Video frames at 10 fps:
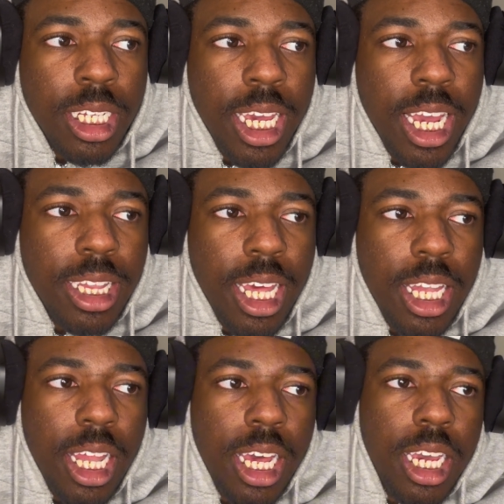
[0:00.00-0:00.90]
can't they
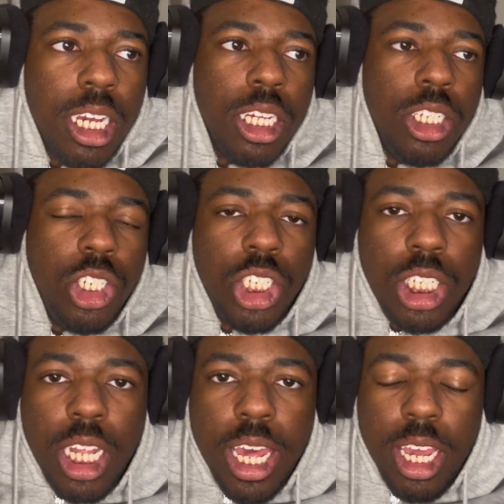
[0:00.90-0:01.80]
like just
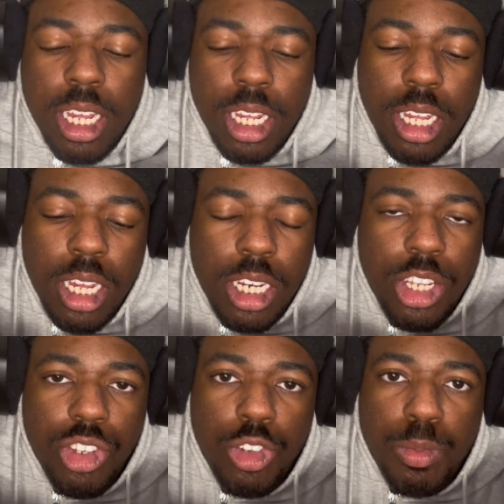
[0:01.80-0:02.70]
like
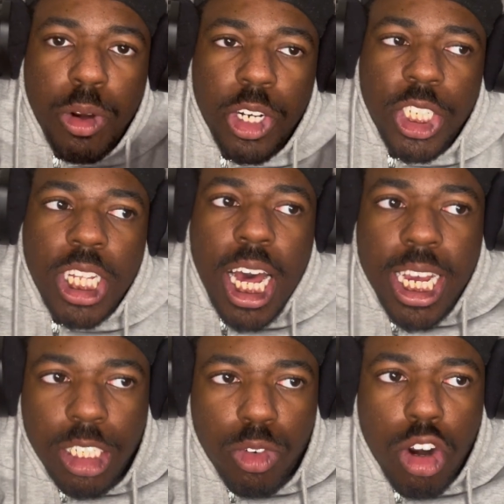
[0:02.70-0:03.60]
disperse the
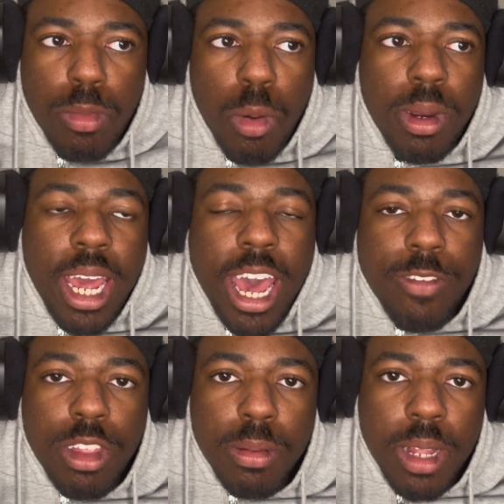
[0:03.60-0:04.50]
ice for a moment and
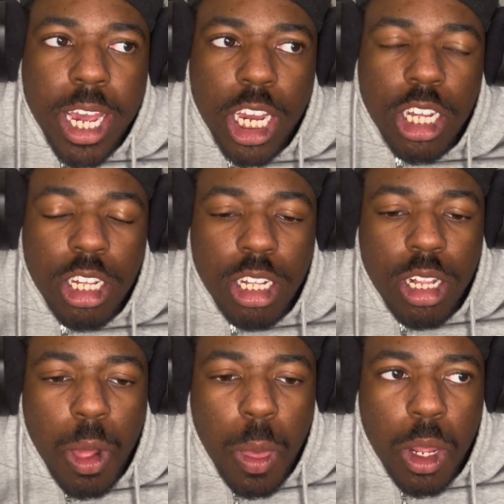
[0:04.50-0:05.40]
have them like
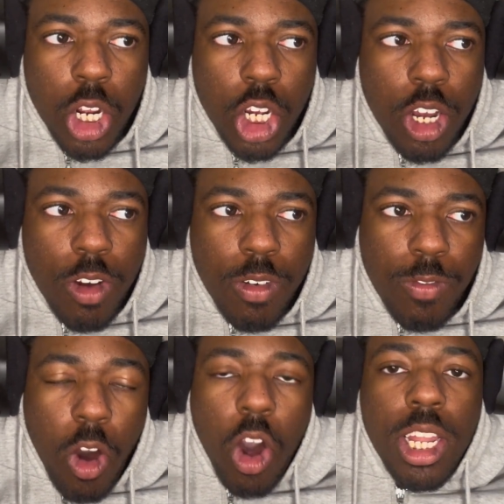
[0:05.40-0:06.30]

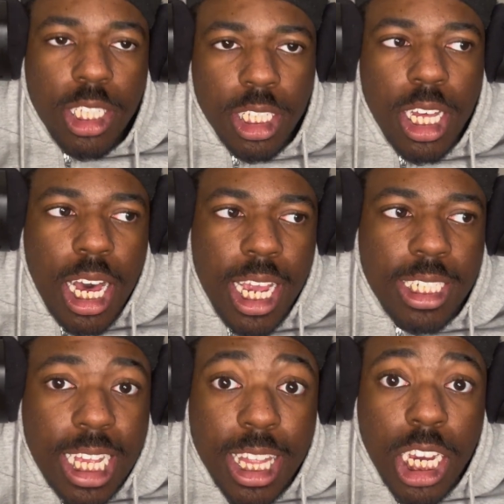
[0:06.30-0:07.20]
fall into the
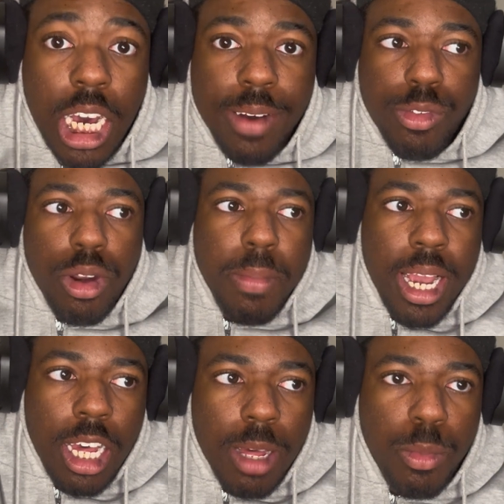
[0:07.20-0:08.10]
ice and then cover it
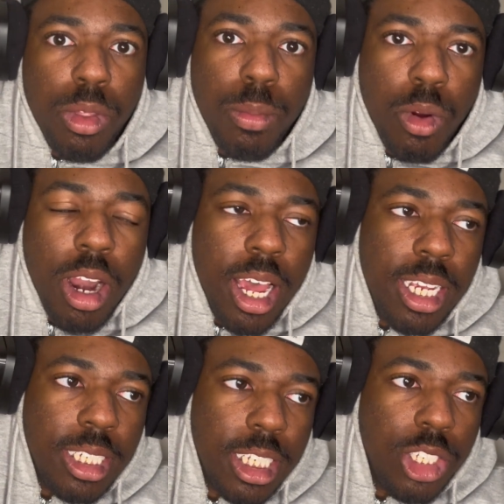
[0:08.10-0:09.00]
back up with more
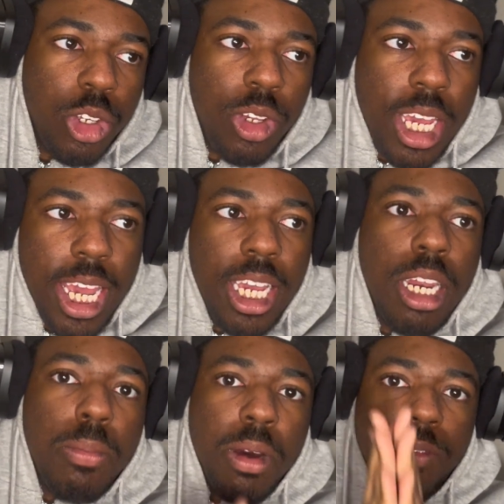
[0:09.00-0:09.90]
ice and so you can't get
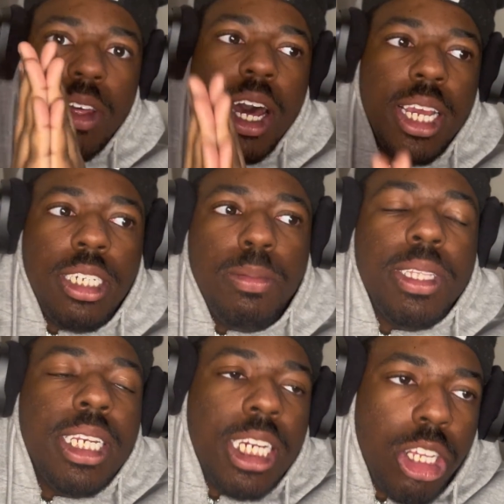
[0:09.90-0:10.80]
above the ice
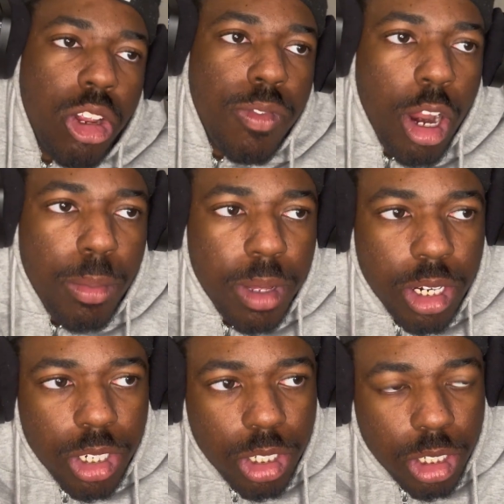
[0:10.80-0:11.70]
but then again they're
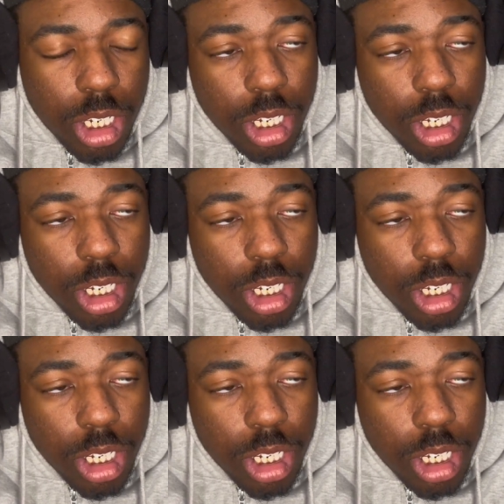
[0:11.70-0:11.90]
firebenders